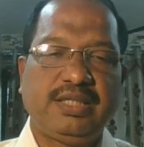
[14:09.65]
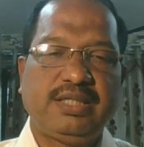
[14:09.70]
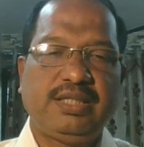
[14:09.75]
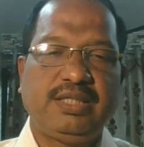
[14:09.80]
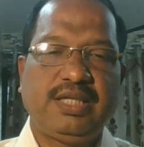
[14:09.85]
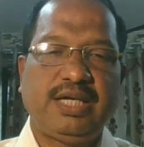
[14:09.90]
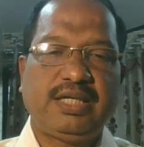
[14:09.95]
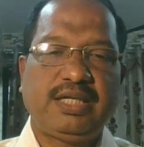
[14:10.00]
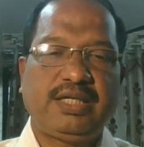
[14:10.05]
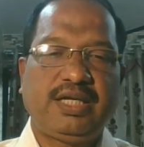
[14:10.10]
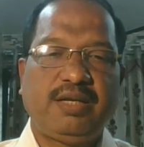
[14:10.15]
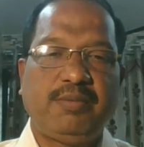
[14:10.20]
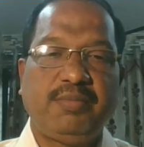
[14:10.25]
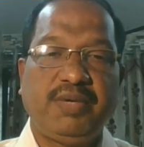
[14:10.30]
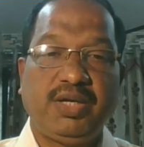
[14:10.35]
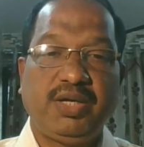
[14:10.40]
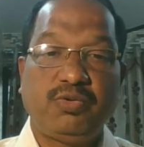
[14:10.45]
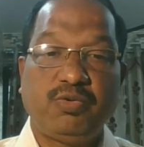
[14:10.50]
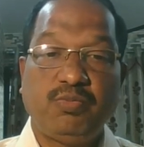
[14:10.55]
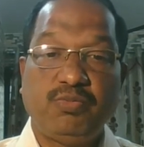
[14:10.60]
That can
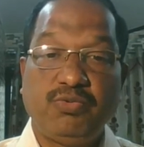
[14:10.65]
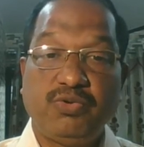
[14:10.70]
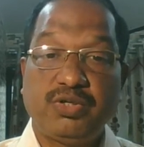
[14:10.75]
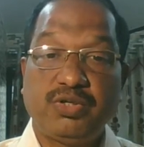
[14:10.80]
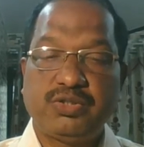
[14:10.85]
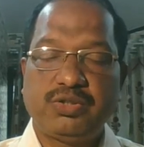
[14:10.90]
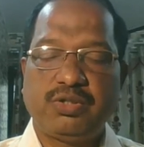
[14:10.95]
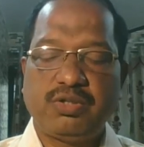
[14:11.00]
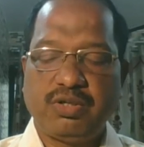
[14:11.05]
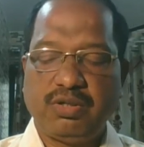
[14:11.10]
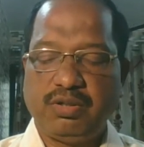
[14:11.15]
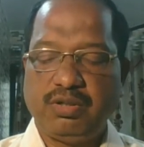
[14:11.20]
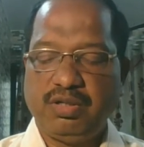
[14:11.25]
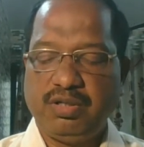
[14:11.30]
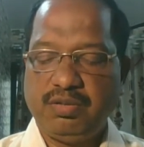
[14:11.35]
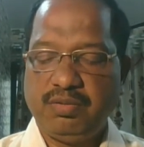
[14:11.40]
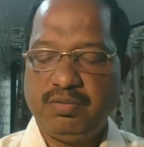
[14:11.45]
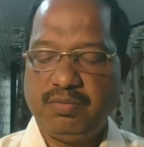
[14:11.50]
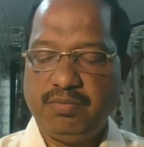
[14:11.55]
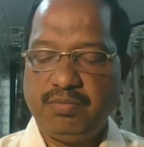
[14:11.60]
make you more stronger
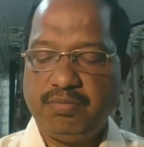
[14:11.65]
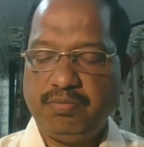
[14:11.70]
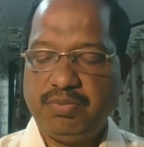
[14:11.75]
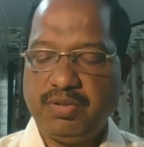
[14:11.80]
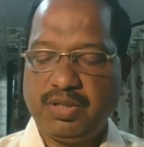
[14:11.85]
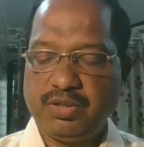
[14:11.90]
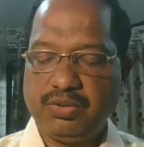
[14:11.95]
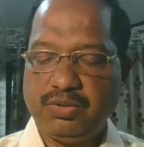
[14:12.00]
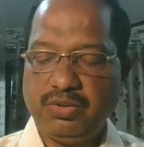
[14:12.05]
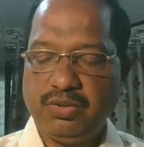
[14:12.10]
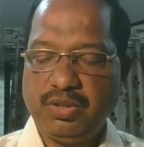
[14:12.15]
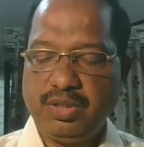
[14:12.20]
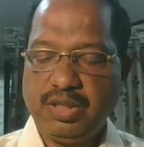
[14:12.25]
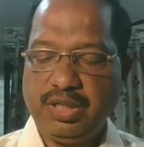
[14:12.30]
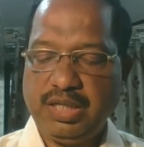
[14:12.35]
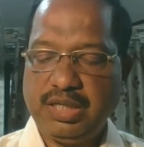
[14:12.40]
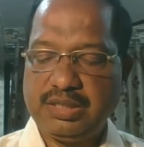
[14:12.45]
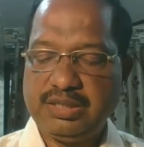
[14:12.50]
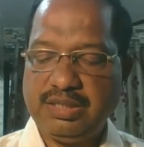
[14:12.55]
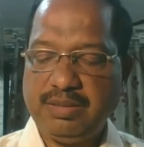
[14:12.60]
for the
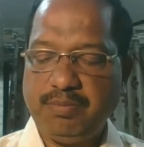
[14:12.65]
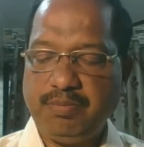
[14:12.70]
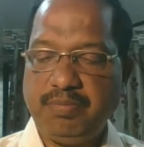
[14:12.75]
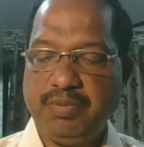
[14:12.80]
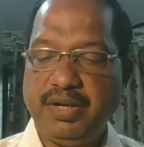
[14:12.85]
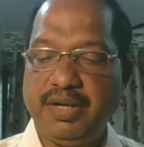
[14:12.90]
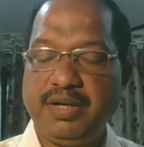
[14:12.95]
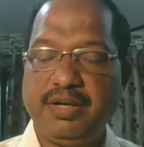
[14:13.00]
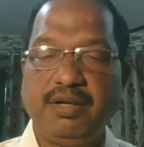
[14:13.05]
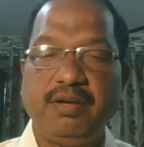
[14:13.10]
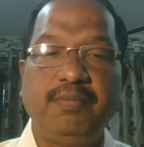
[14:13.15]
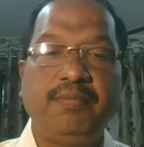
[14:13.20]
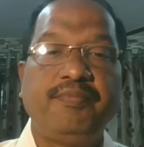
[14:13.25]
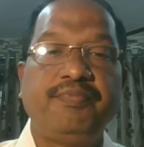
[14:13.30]
exam point of